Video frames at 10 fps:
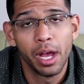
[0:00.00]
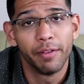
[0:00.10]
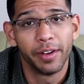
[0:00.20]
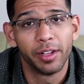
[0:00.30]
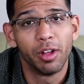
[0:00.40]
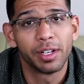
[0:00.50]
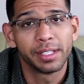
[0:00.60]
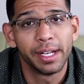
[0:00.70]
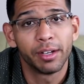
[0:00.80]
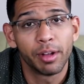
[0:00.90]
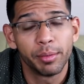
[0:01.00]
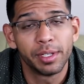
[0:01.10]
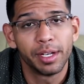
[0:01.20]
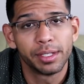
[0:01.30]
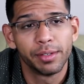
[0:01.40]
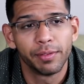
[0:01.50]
very long-standing reputation